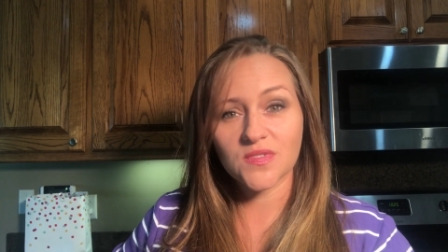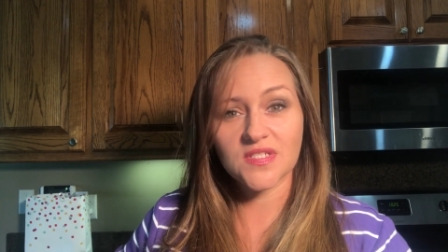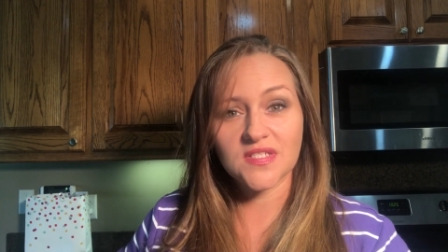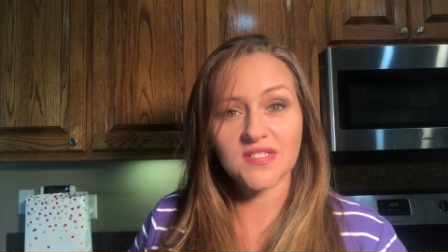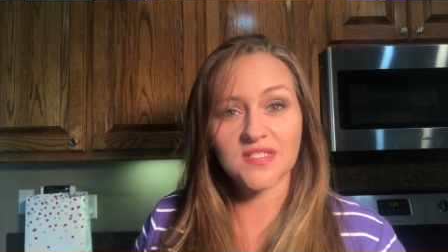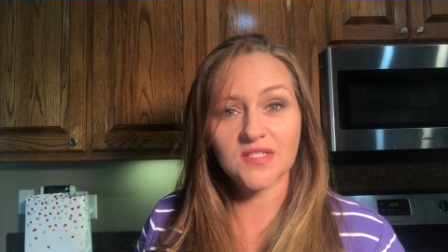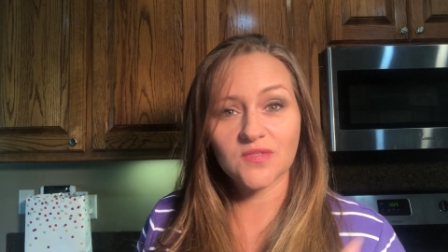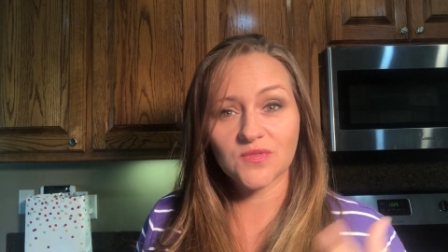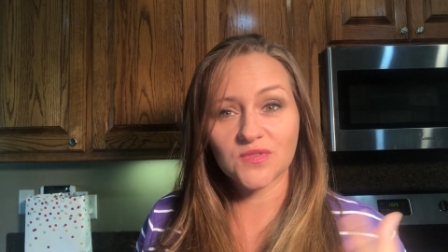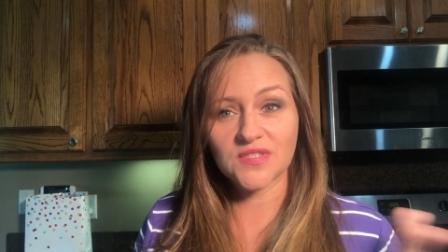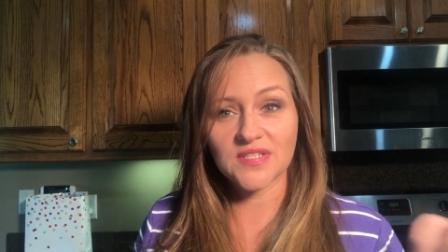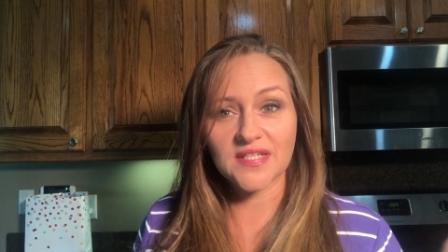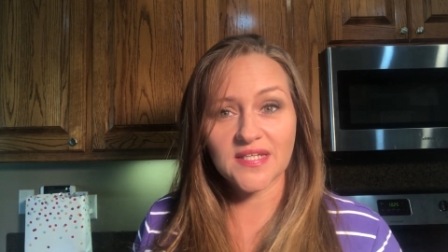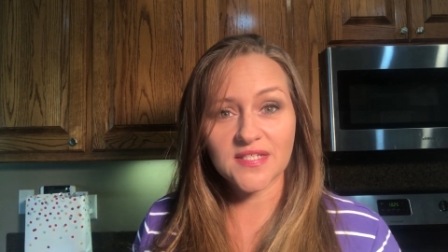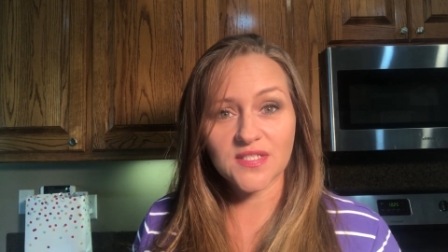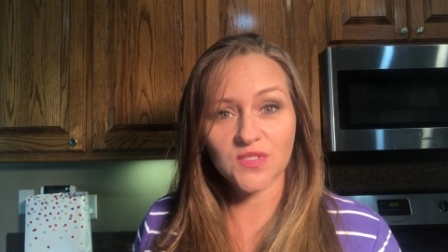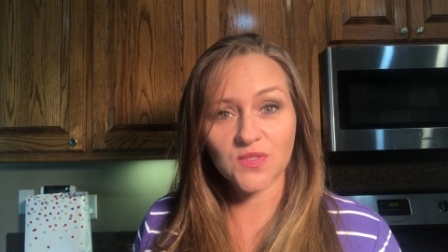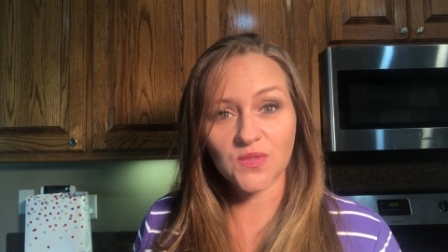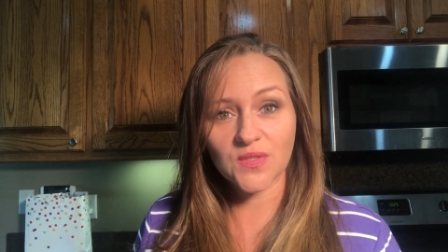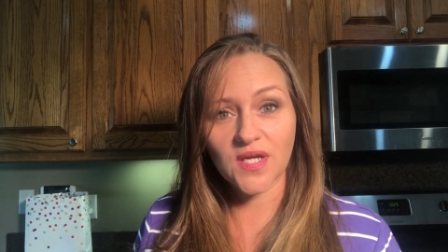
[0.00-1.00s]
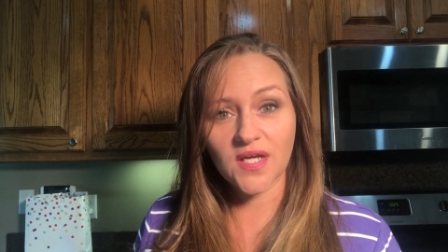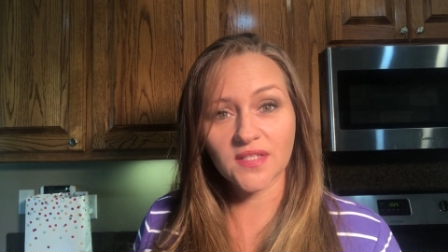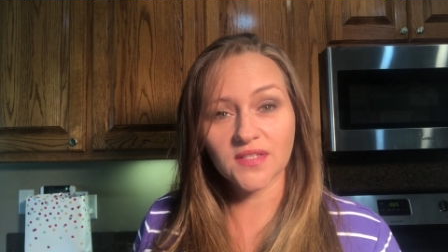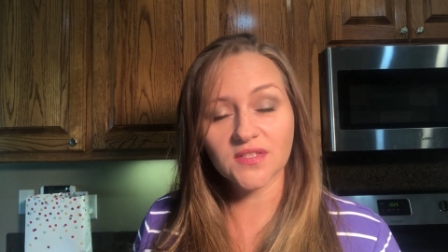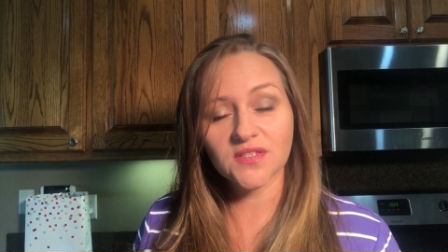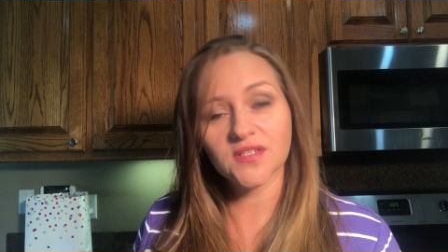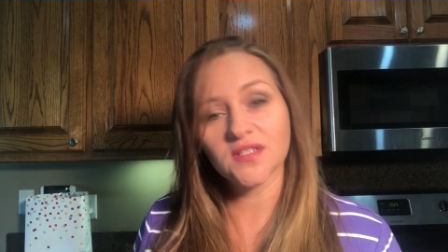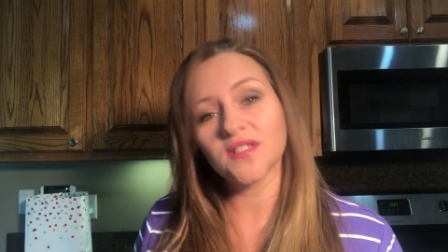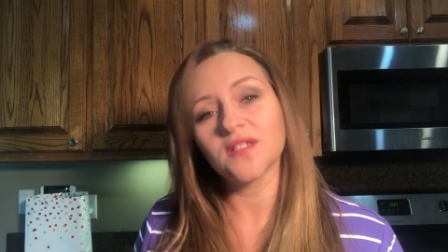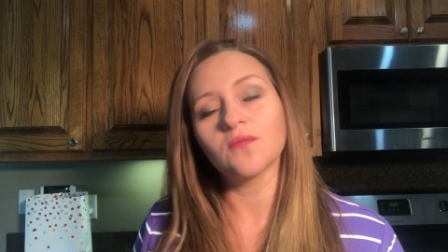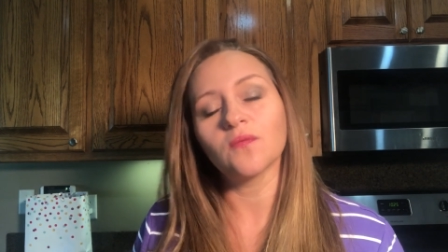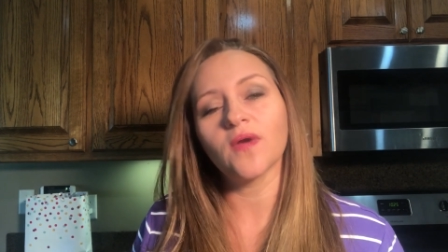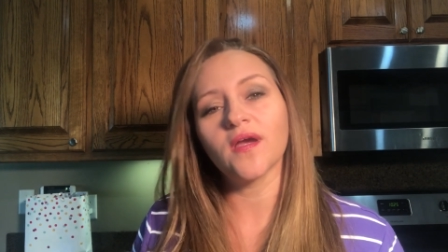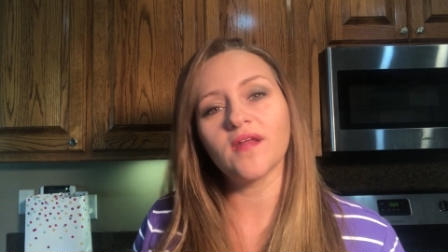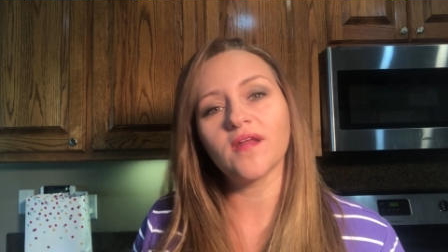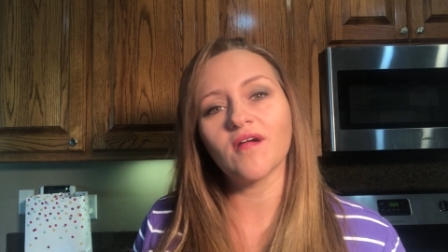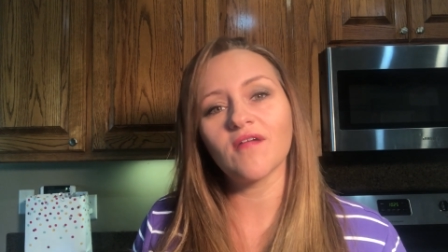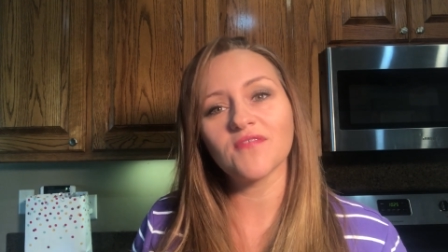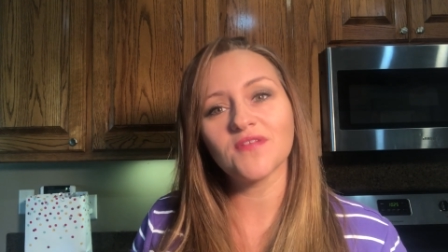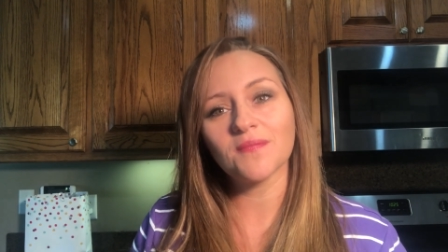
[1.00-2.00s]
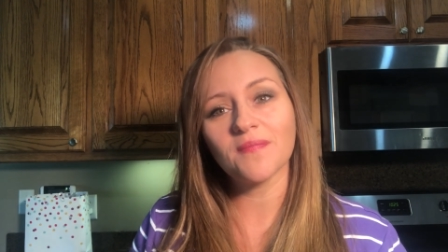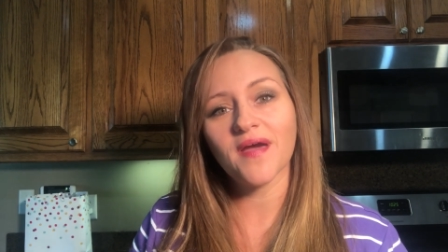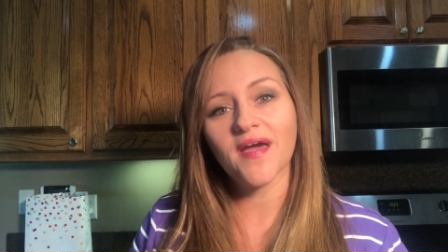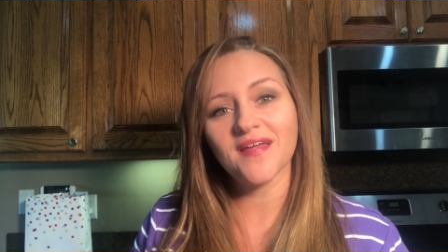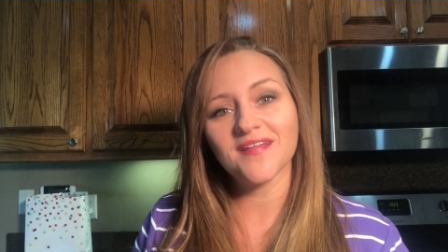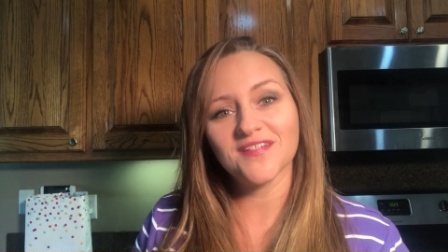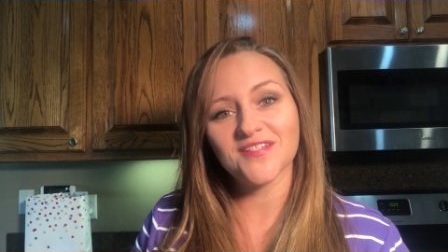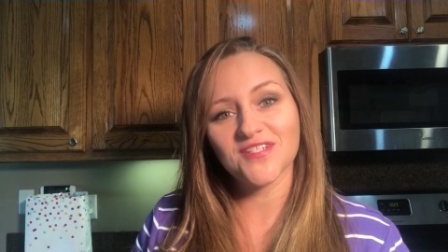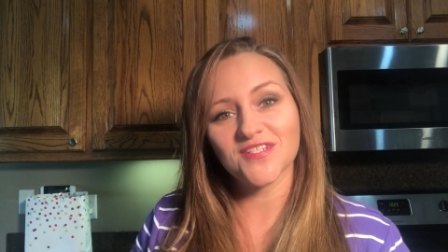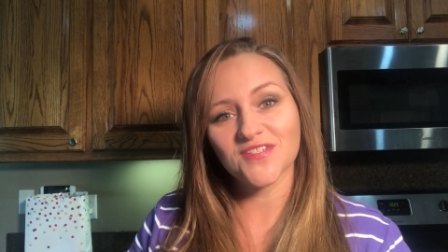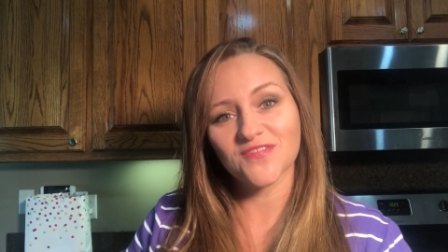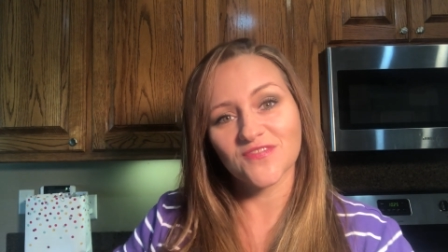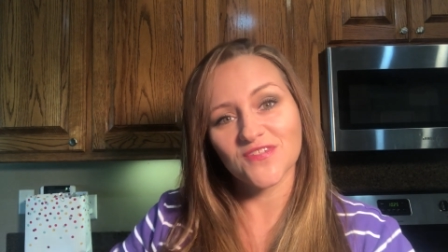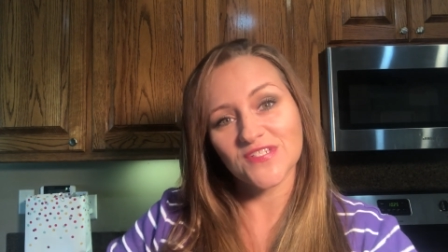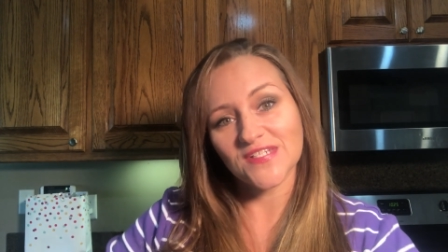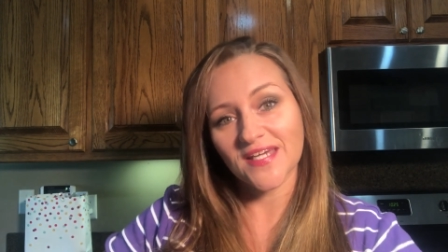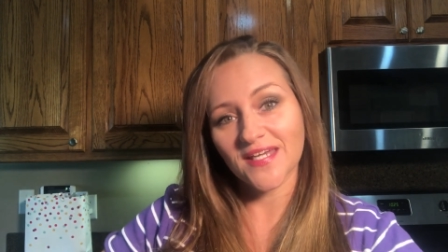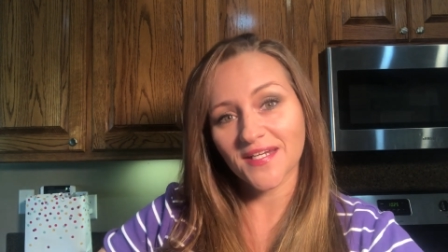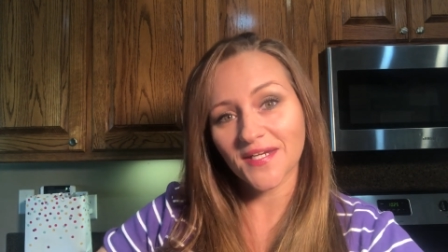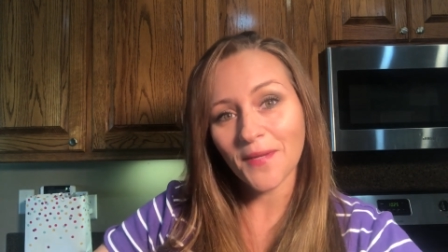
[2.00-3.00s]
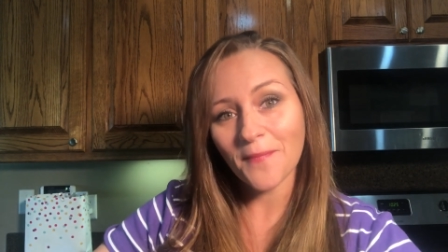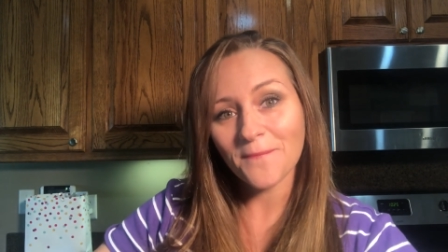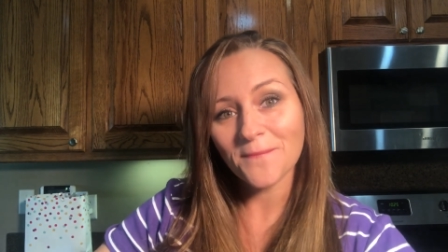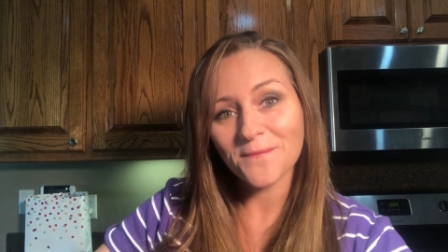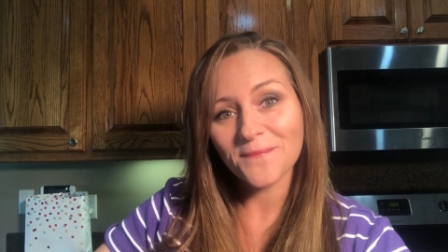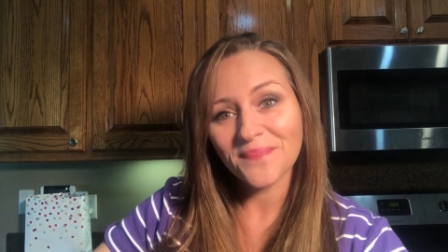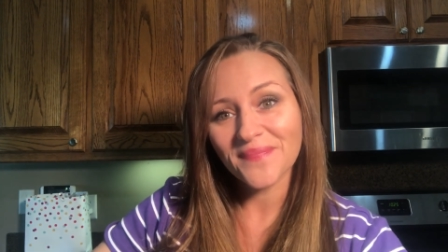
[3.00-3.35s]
which is equal to like two dollars right off the bat just for signing up.